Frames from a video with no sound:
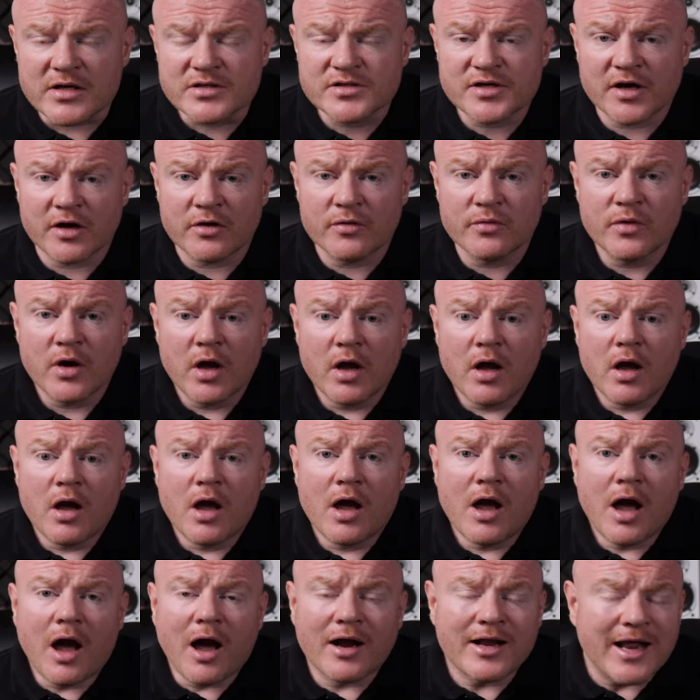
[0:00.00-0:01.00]
So
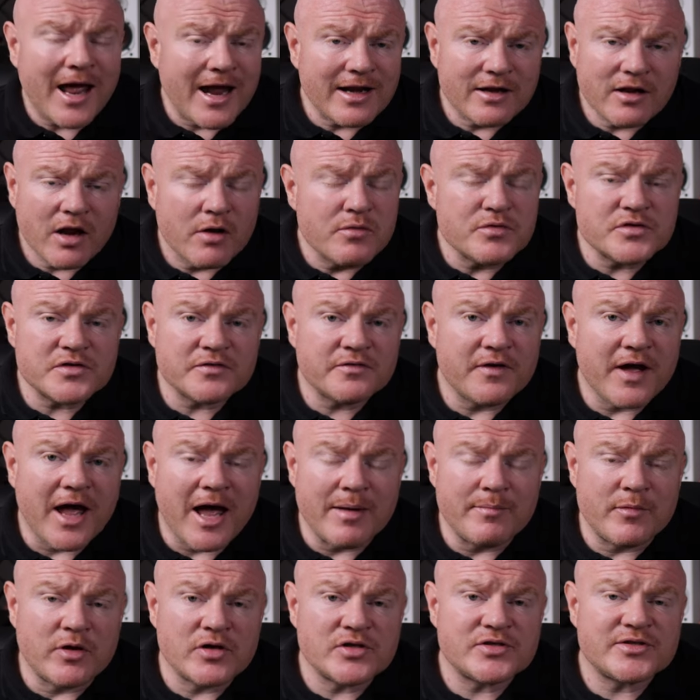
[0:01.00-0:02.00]
I'd had loads of
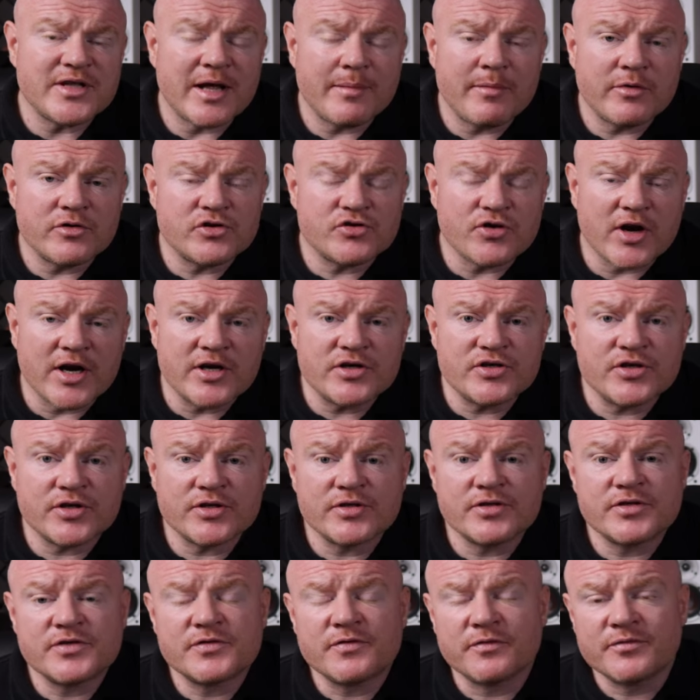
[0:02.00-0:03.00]
Atmos
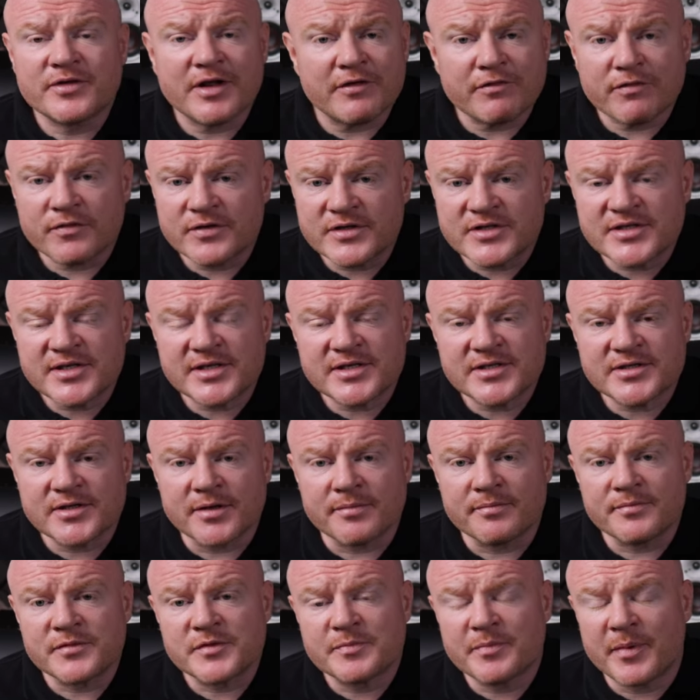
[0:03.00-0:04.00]
demonstrations for different
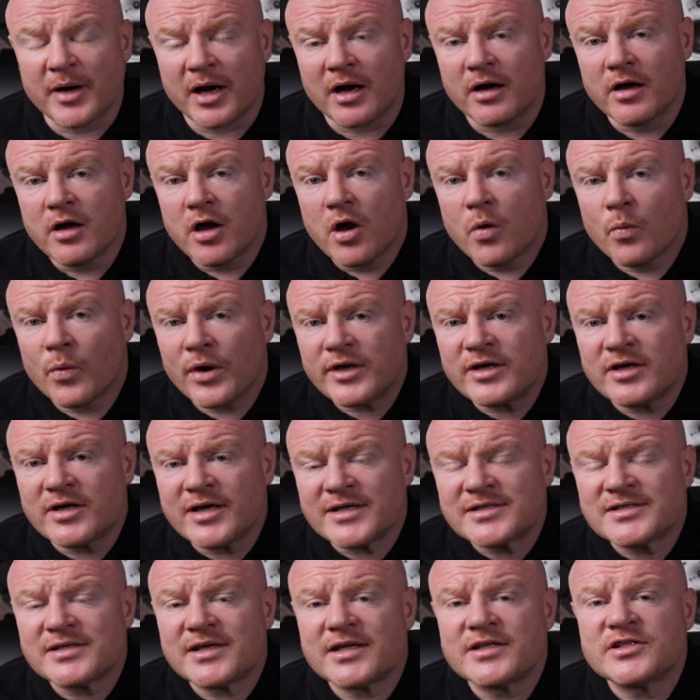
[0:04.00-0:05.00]
systems, but when
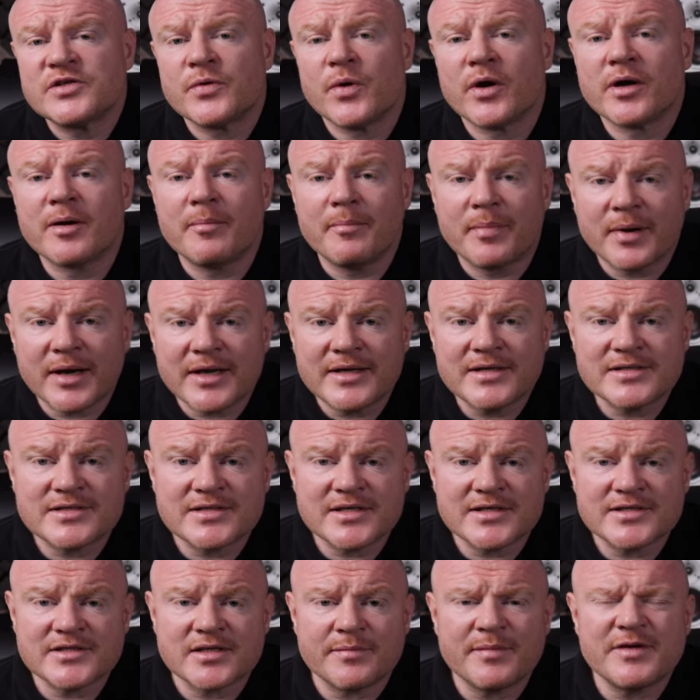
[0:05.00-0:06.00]
you're listening to a complete
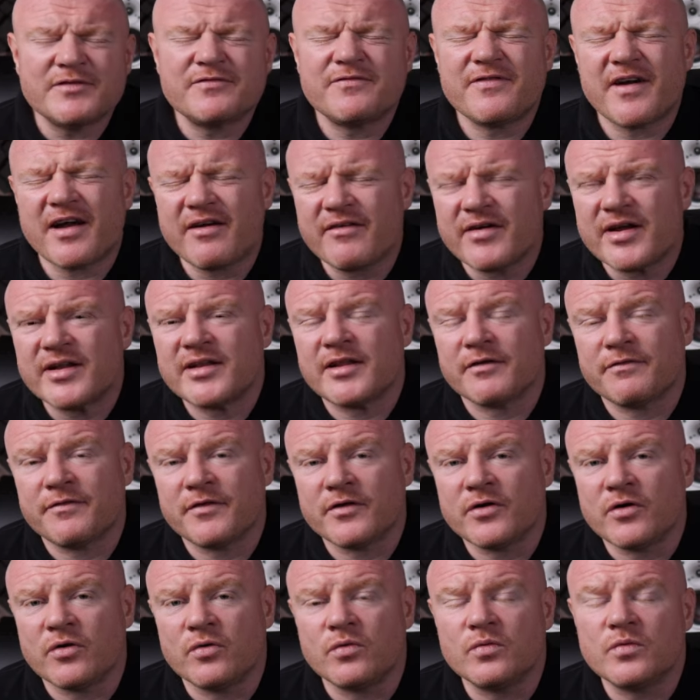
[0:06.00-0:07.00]
system, it's very
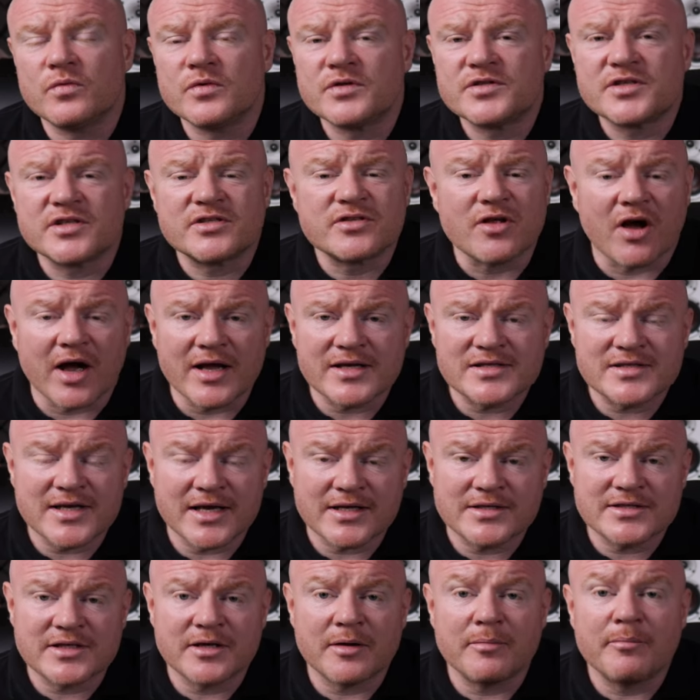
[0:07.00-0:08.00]
difficult to
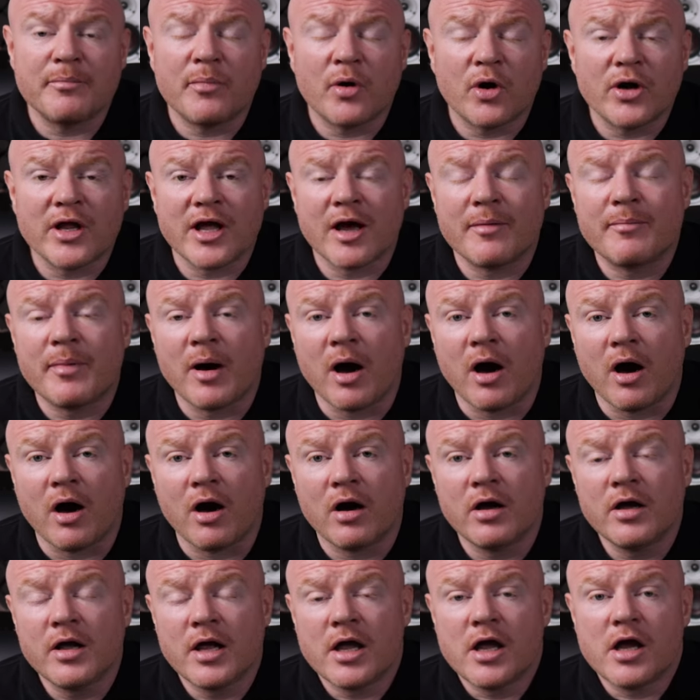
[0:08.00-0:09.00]
dissect it and pull it
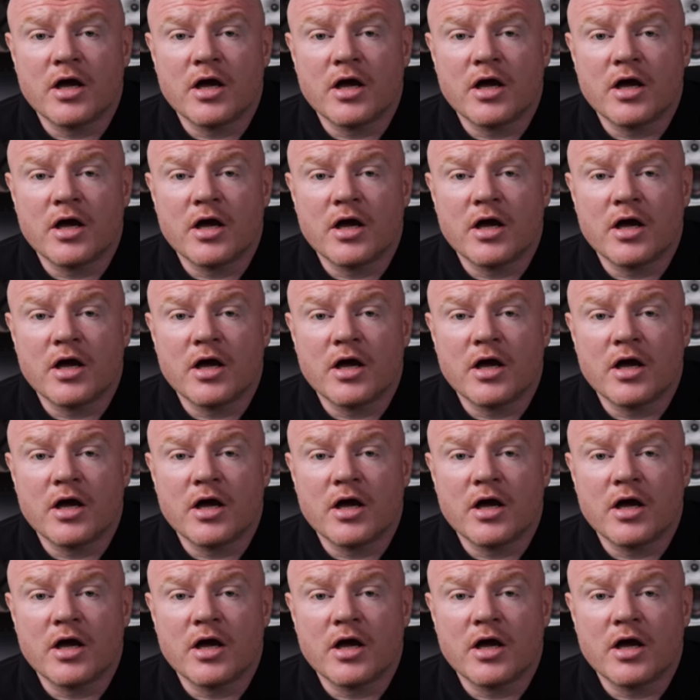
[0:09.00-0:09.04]
apart